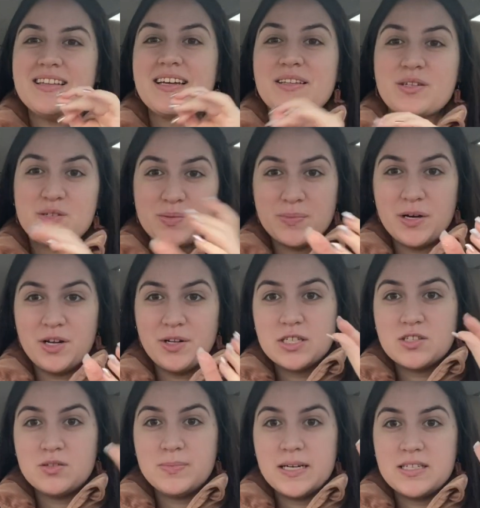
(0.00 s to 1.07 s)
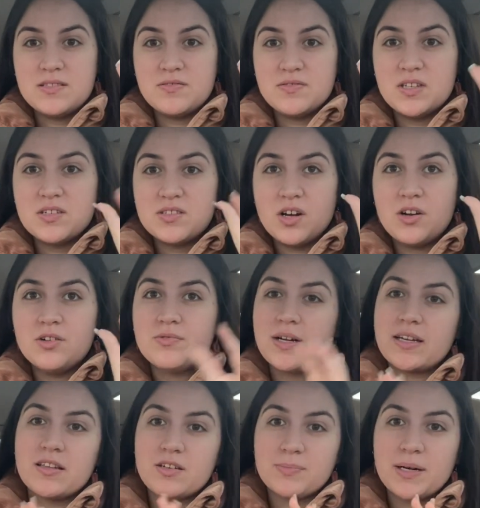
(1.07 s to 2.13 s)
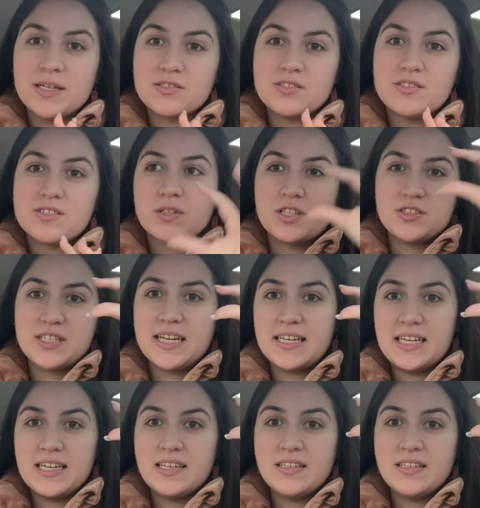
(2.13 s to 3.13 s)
Like the small pretzel bites with the salt, regular pretzels, so they're tiny